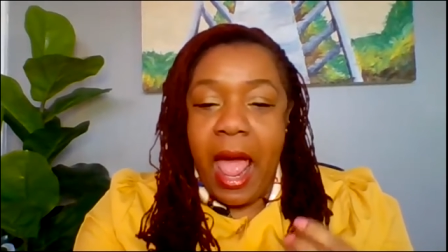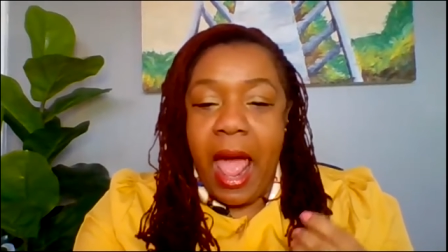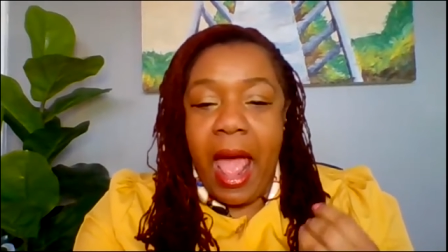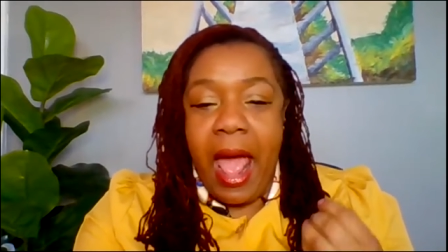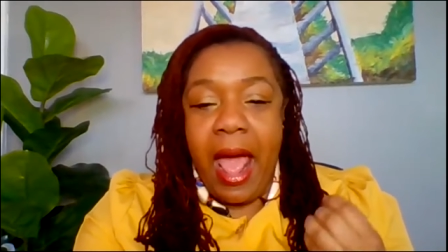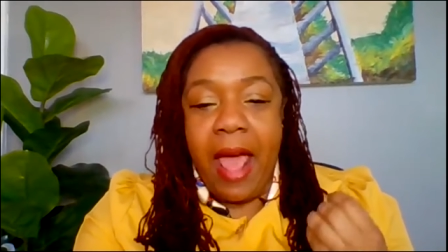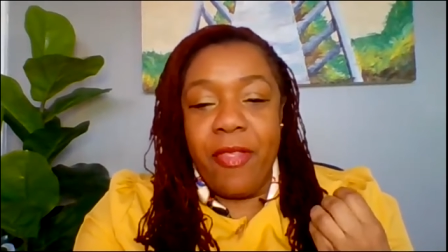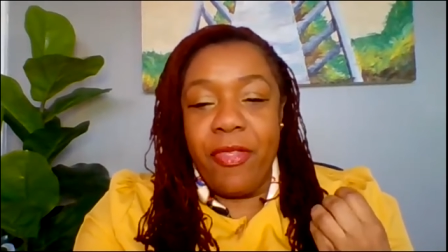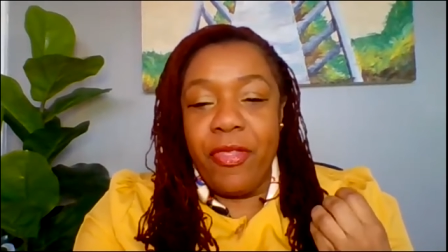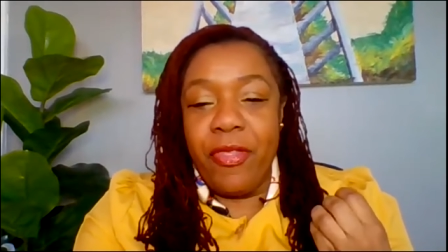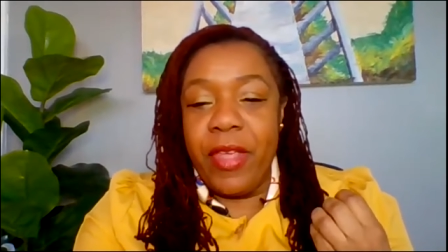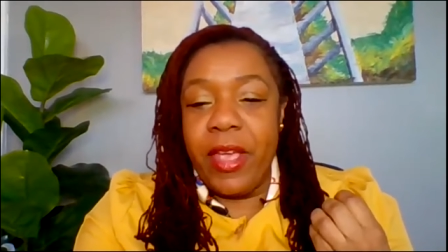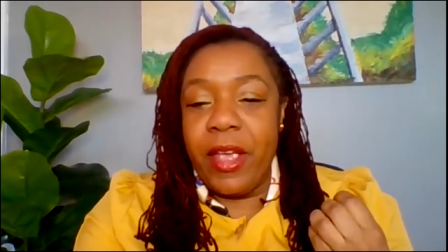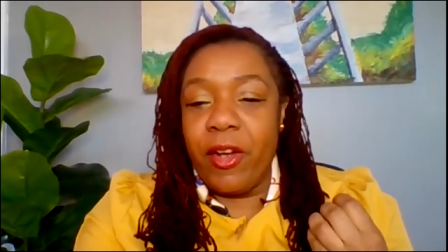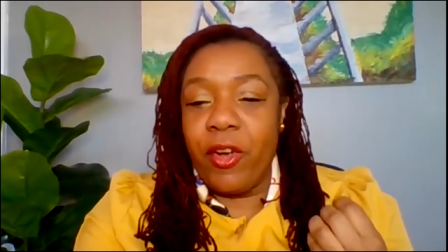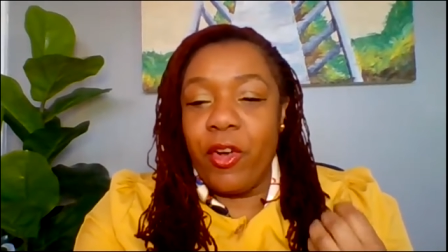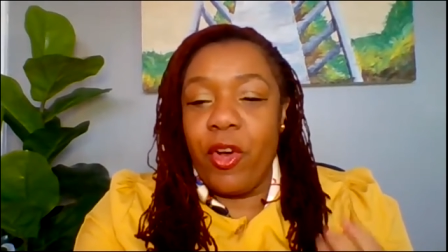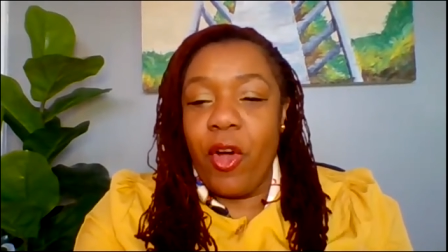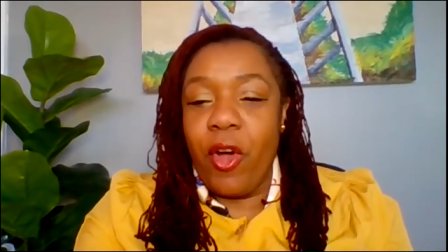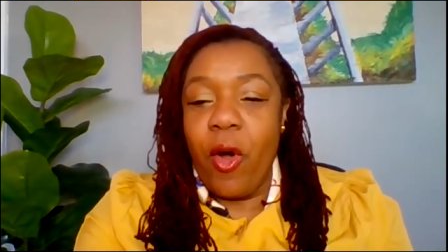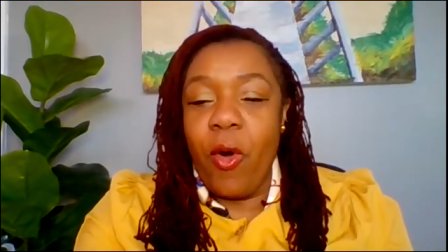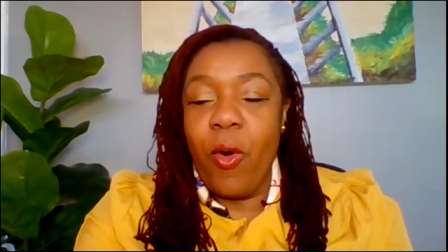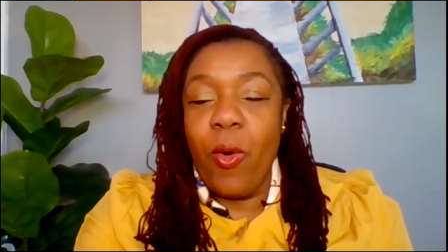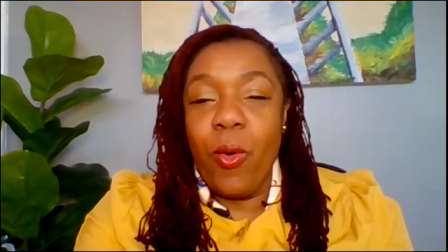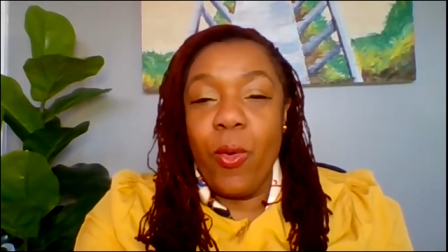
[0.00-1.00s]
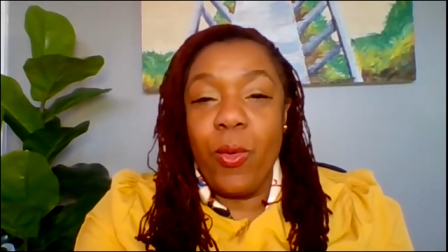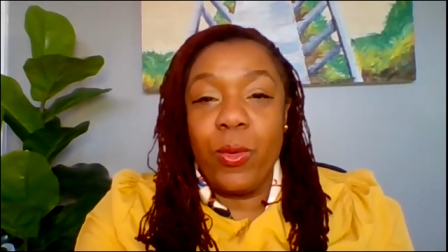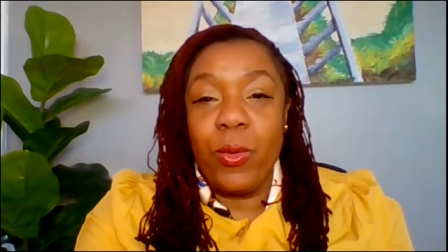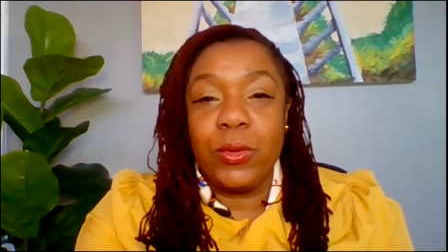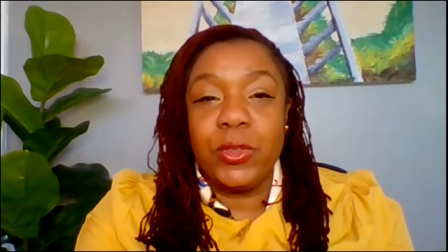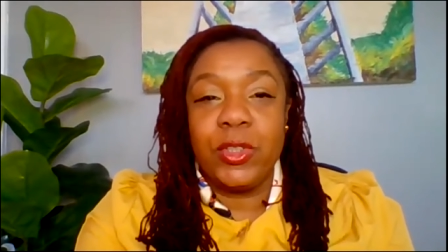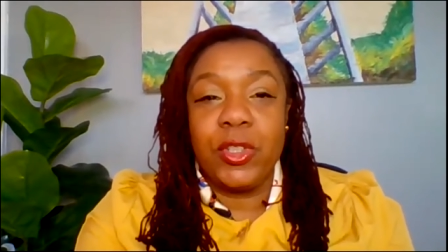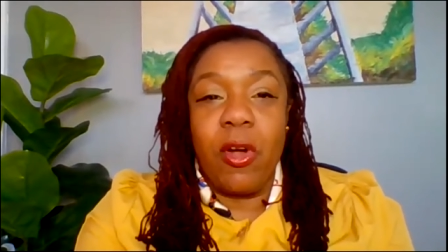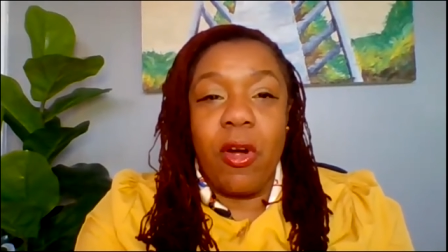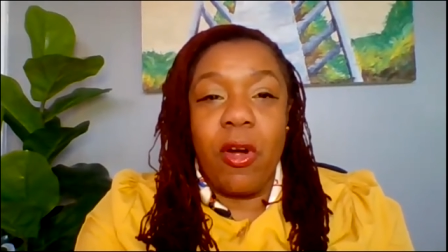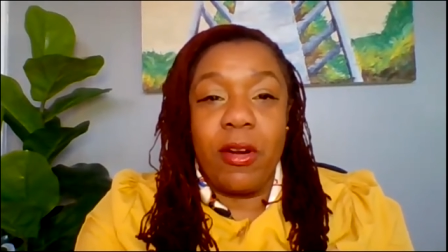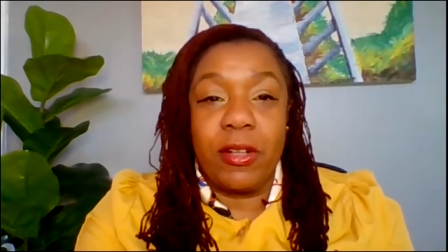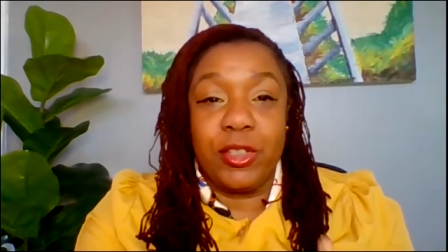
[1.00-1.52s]
and their
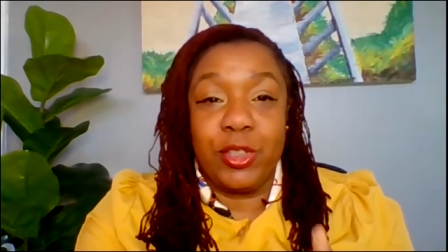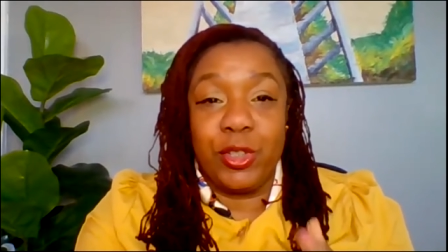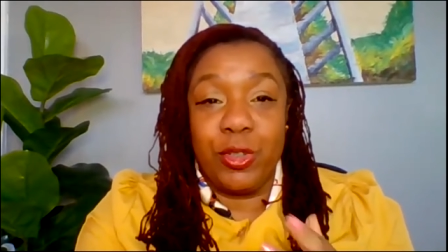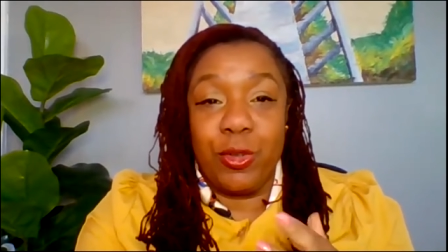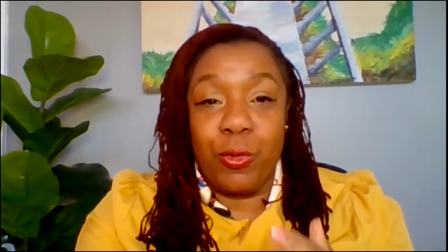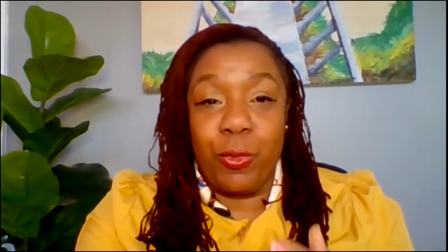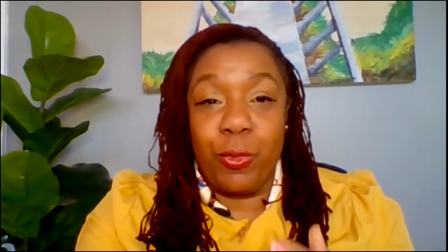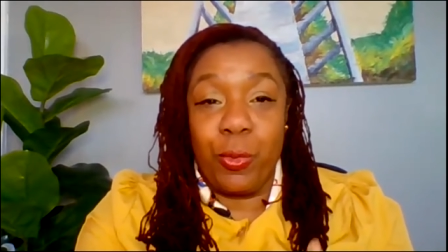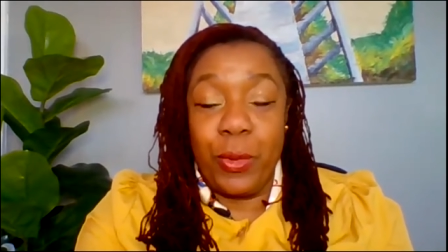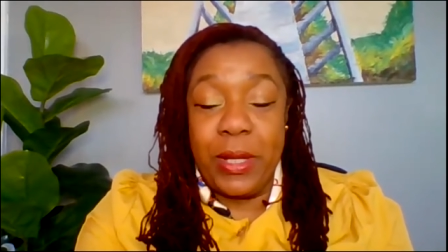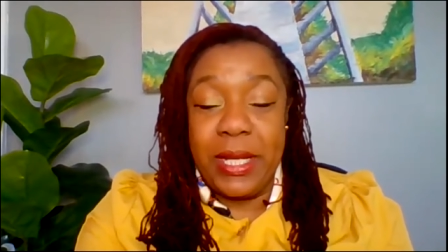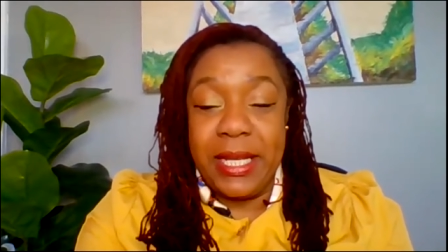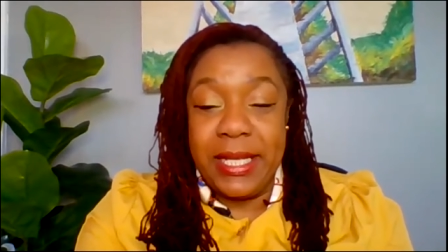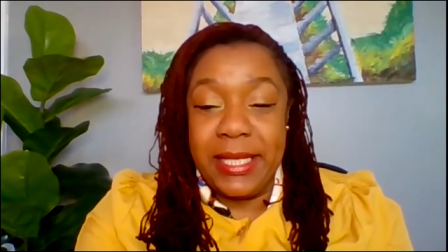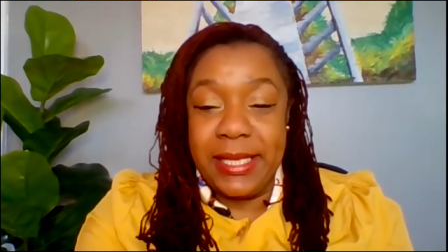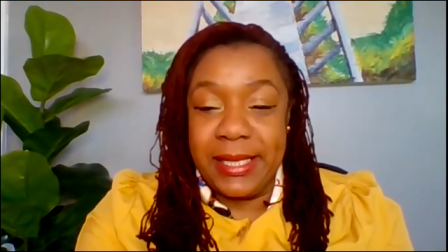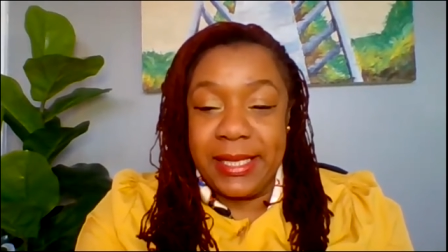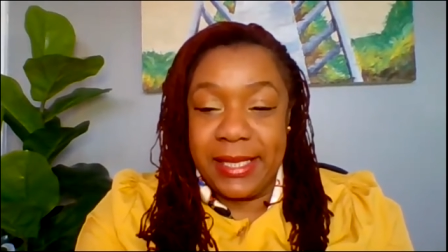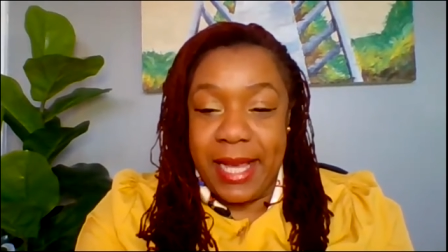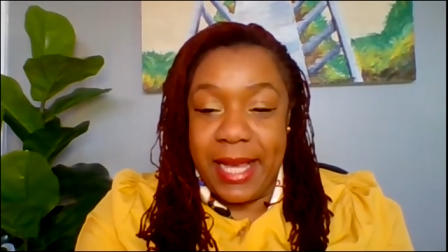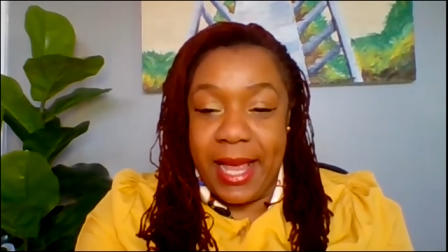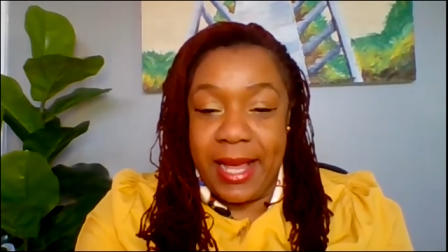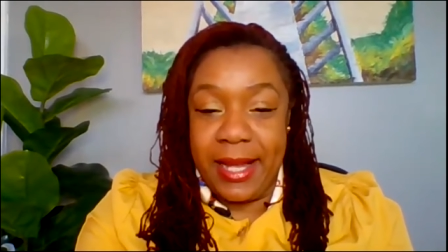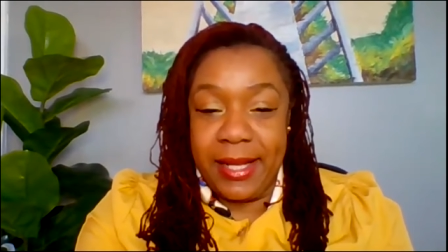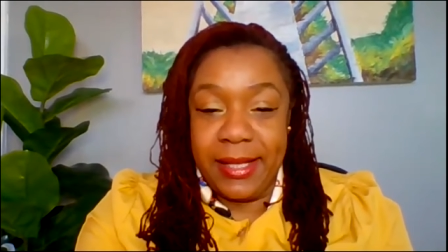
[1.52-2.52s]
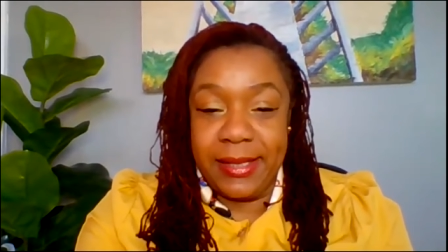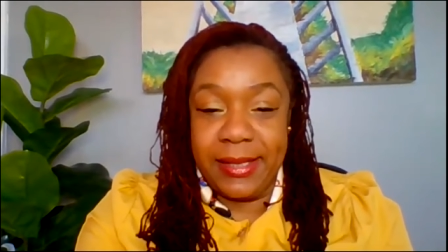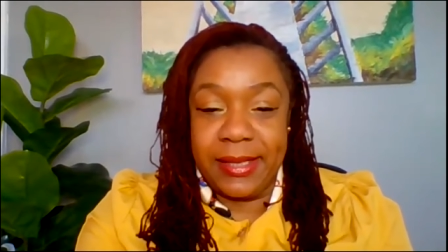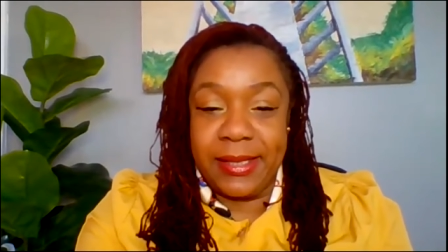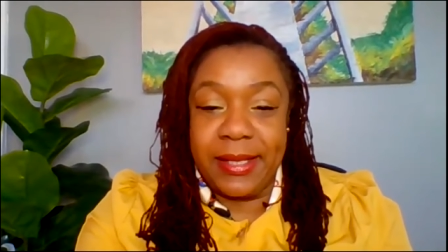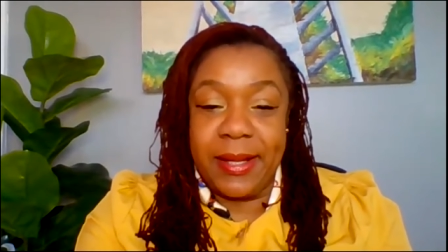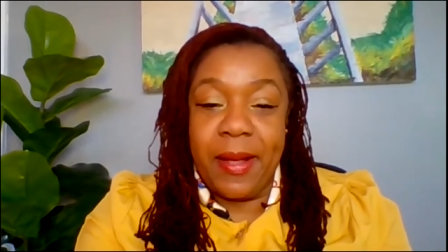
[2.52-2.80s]
goals are to reset